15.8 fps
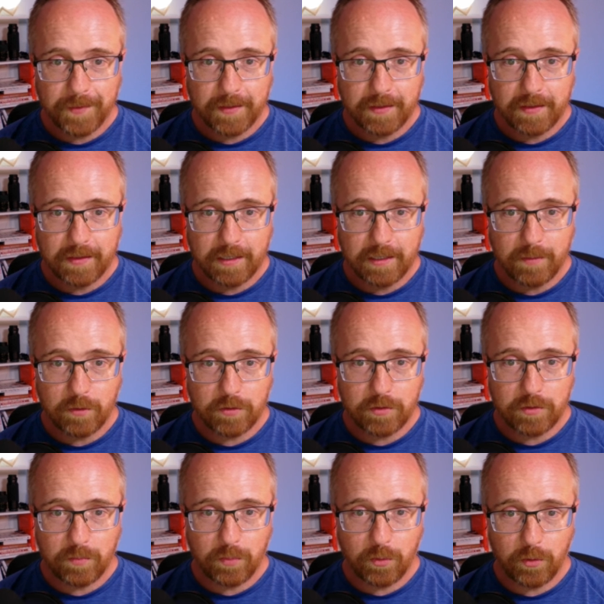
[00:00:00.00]
The most
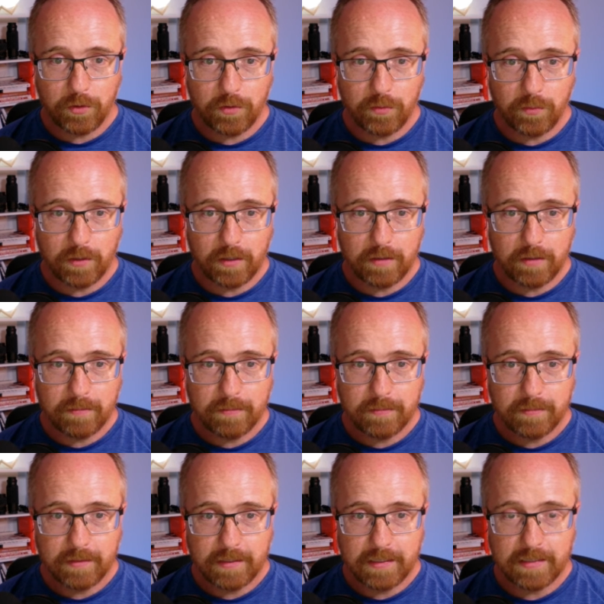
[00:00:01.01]
important one
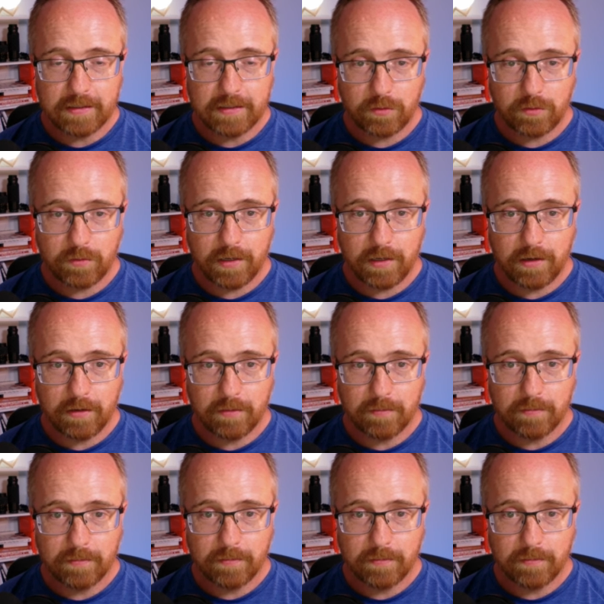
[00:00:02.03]
is this one right here.